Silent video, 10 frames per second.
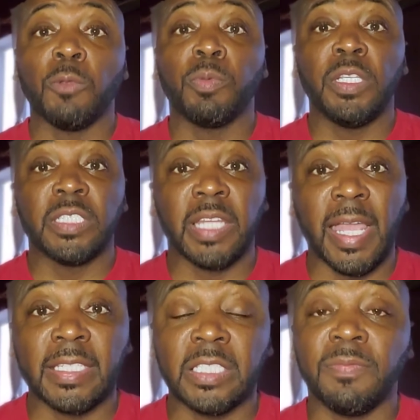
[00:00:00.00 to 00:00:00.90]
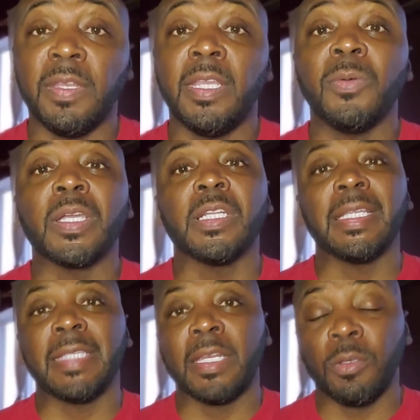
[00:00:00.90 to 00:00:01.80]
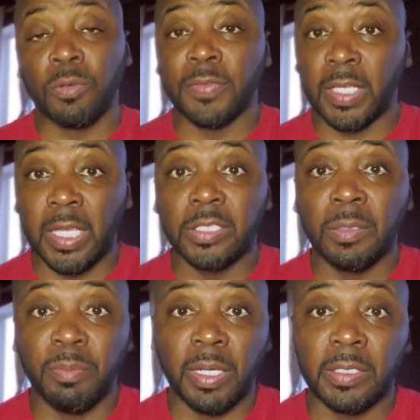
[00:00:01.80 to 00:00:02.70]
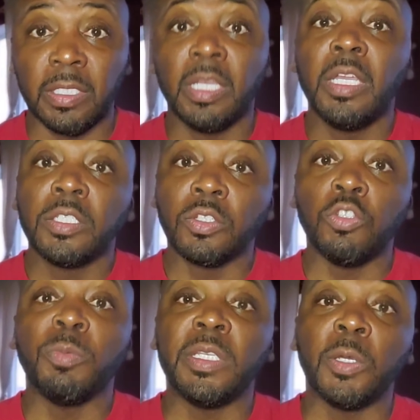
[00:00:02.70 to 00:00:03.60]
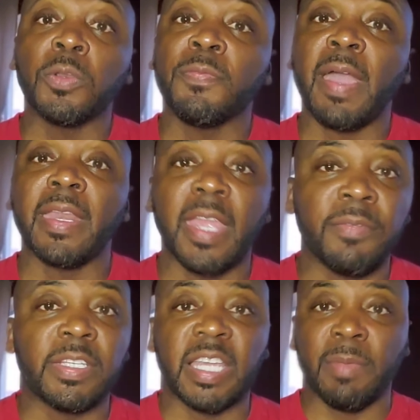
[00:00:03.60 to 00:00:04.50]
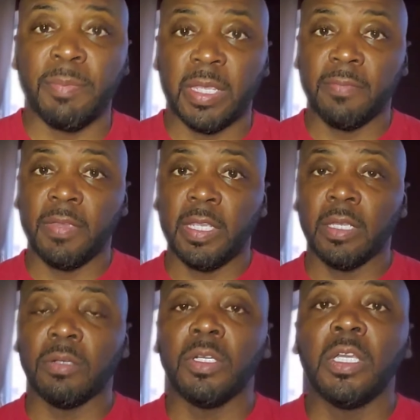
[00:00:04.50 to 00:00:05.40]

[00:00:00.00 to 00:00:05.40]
Please like this video and click that notification button so you'll be notified every time I make a video.